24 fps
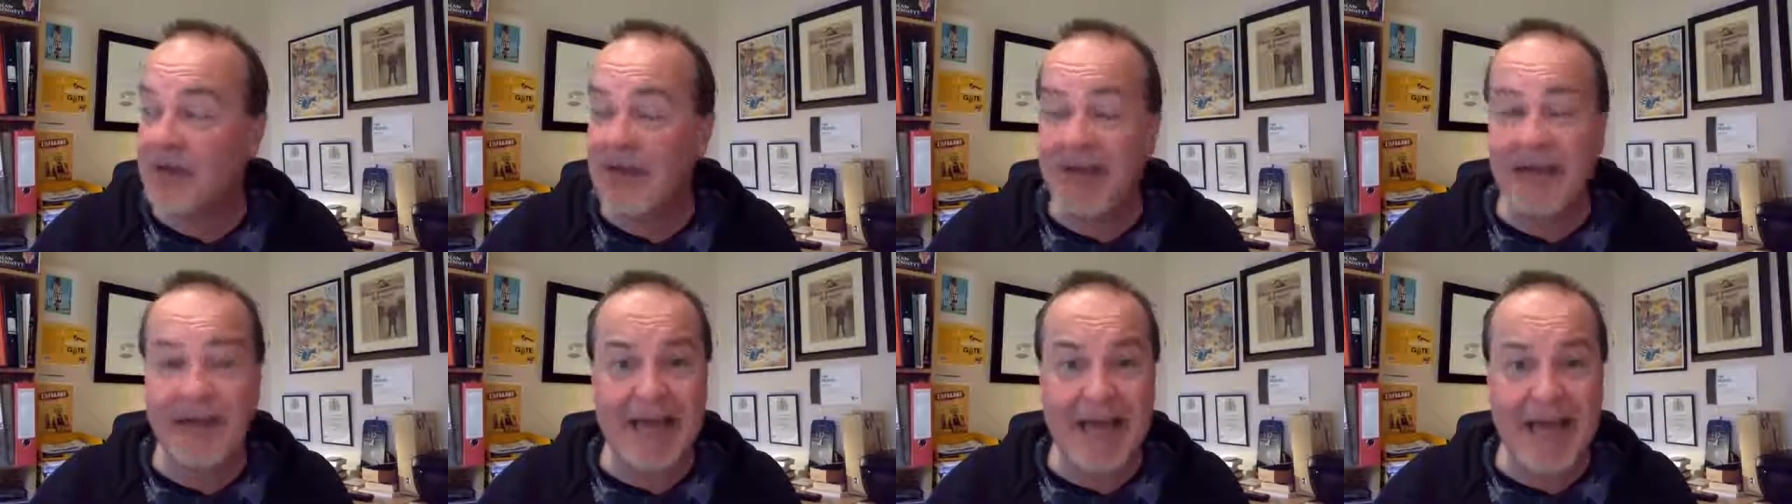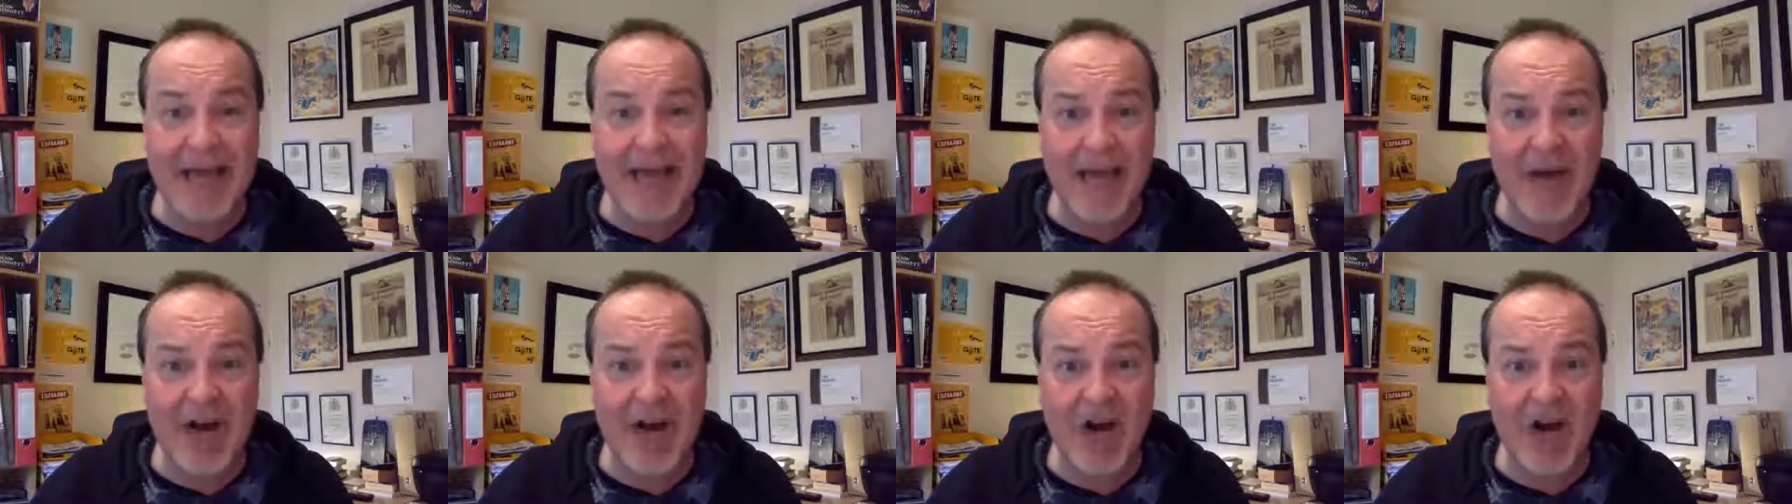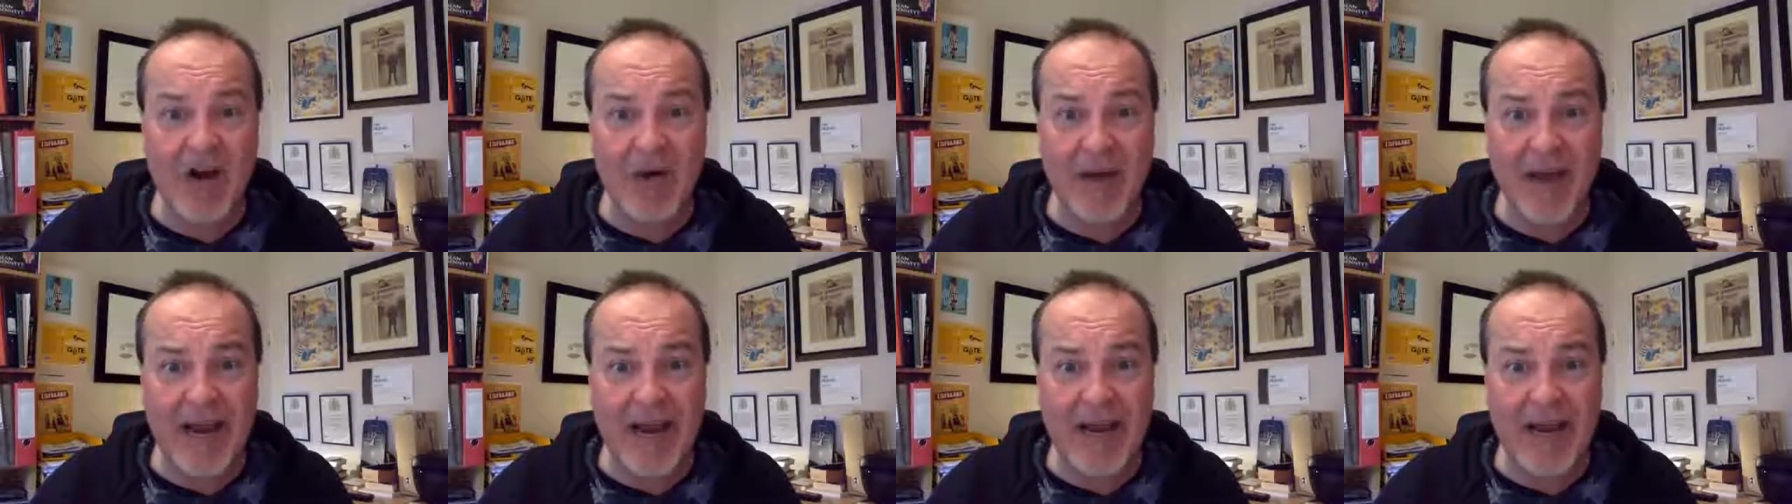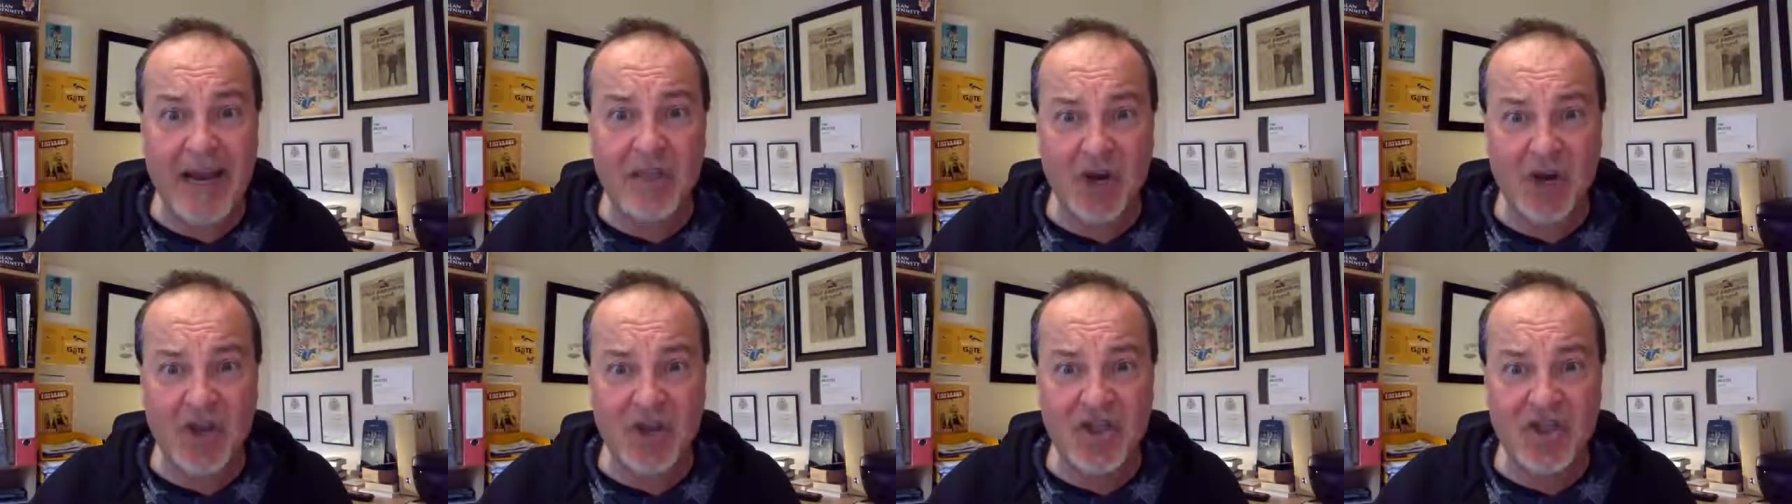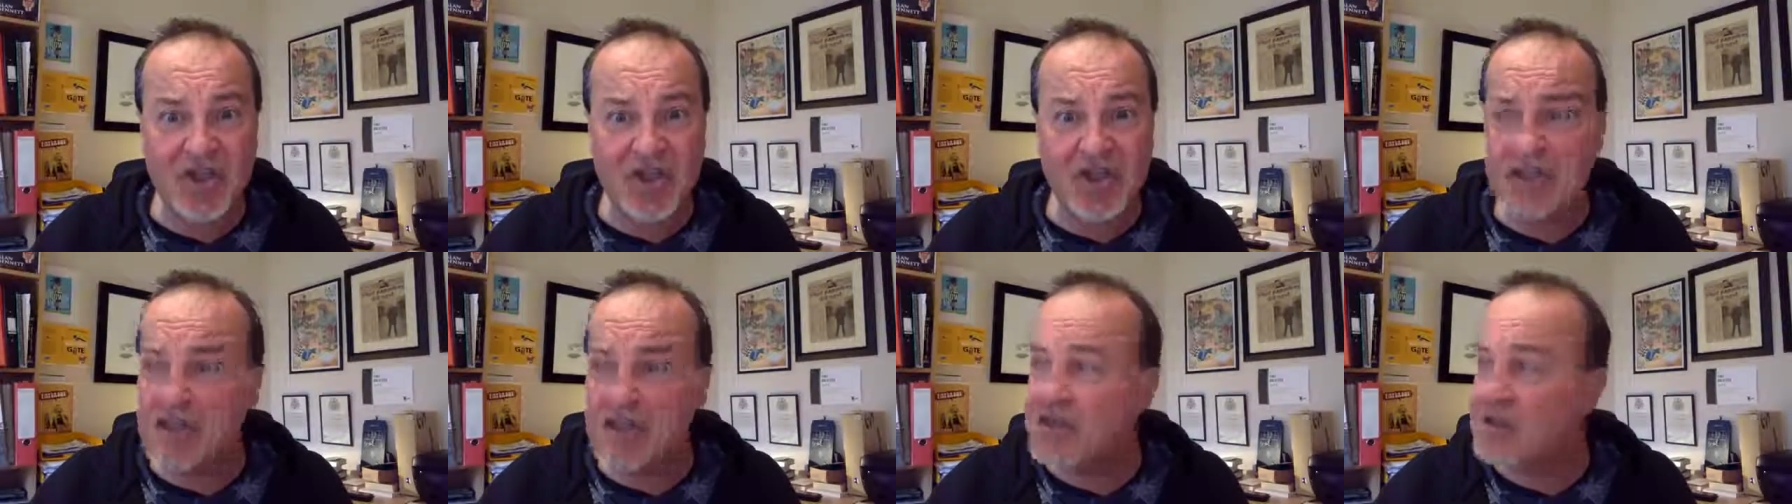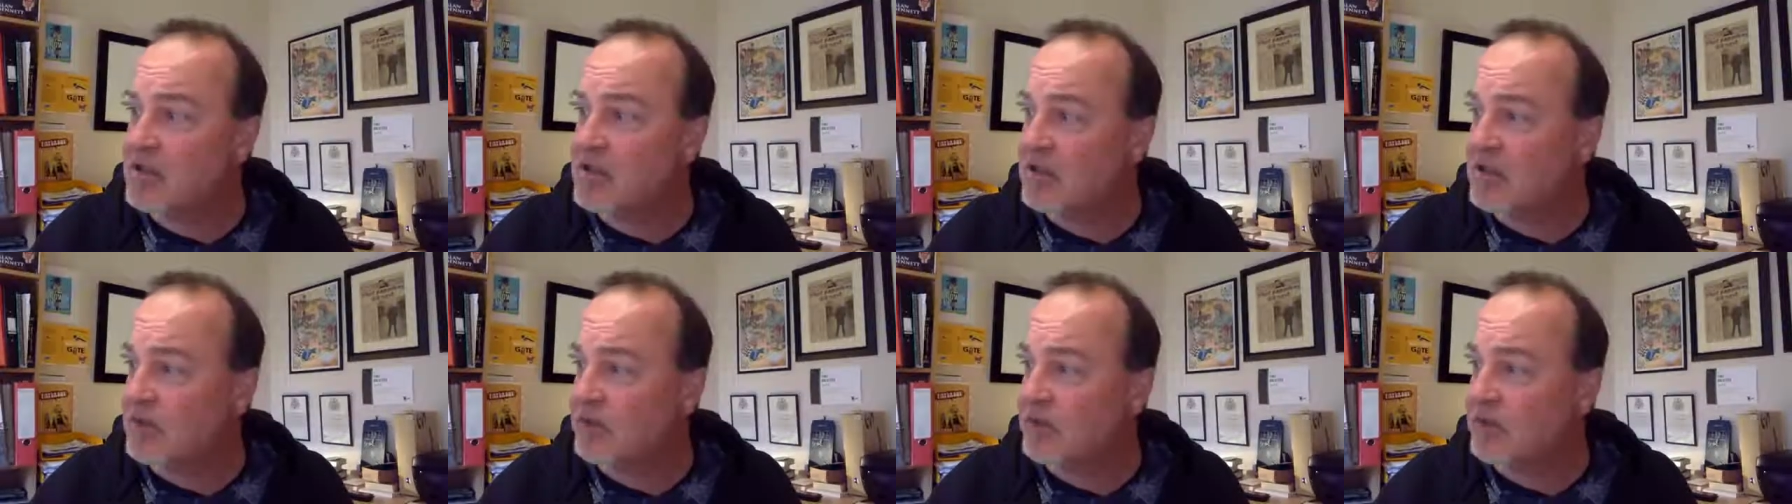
and IRA marches,